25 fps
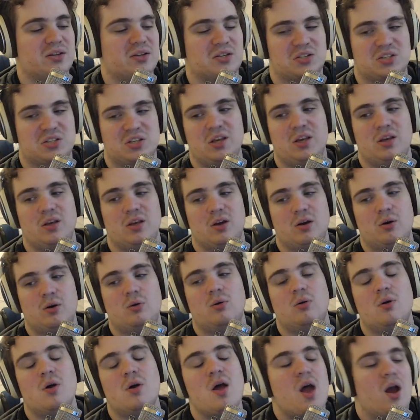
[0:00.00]
a CEO,
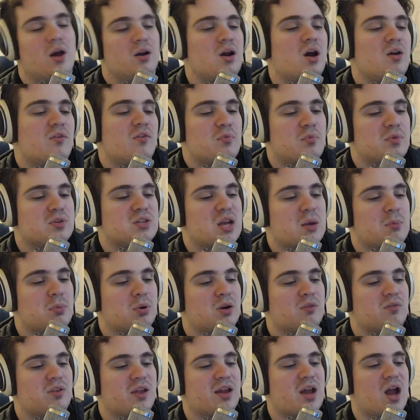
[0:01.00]
not from the standpoint of
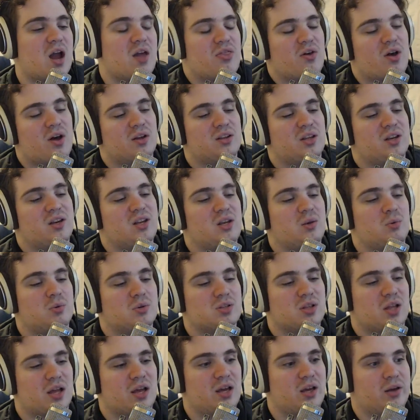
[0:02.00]
like I thought that he was
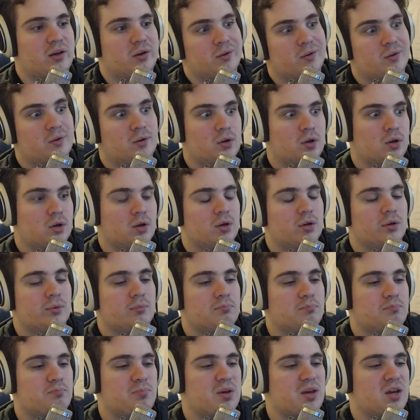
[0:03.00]
like
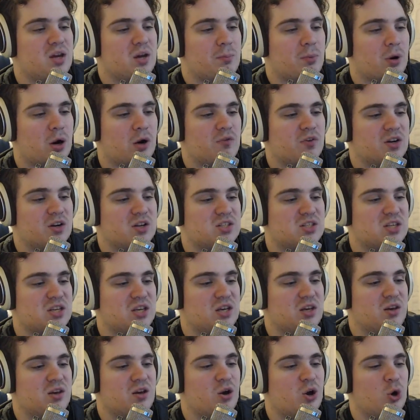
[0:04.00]
being a perfect
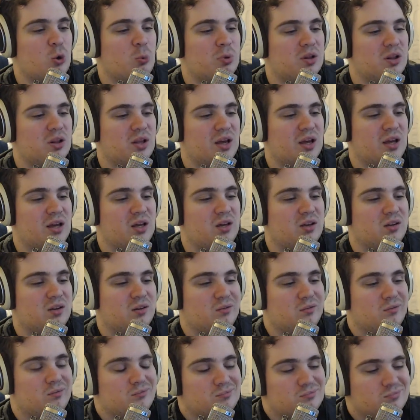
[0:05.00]
CEO, but like
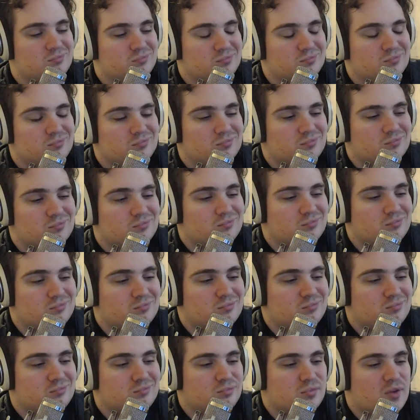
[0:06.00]

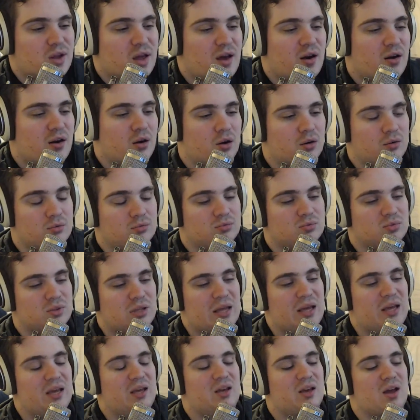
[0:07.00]
I don't know,
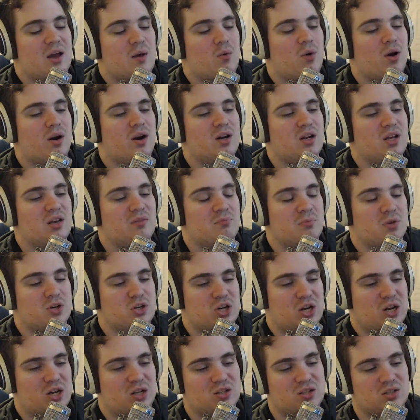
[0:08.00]
like I wanted to give him a
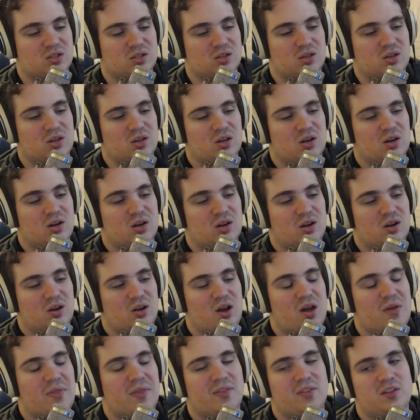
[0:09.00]
chance.
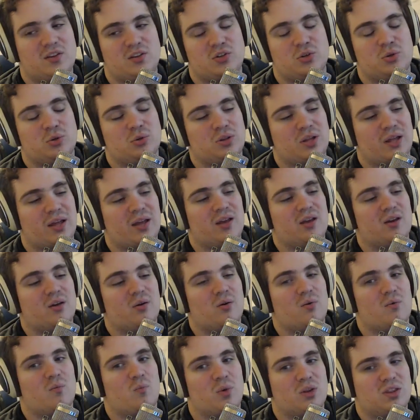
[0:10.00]
And then the dude, like
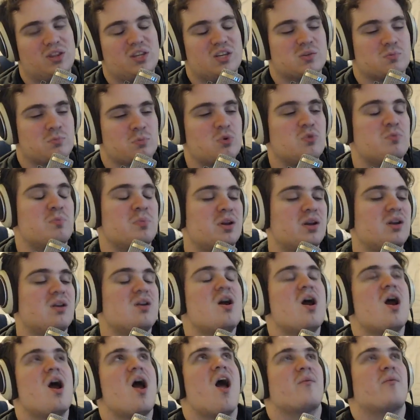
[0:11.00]
with this movement,
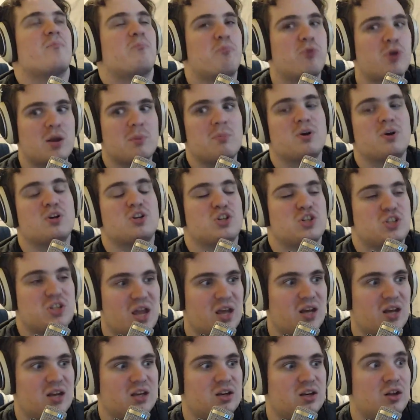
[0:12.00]
pretty much
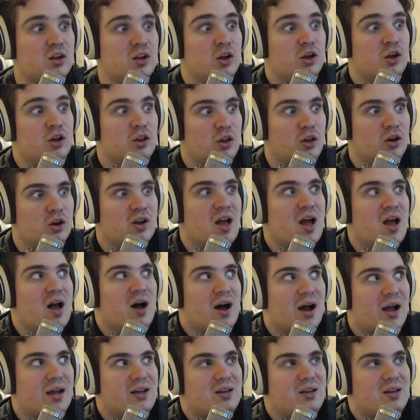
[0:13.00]
stated, look, I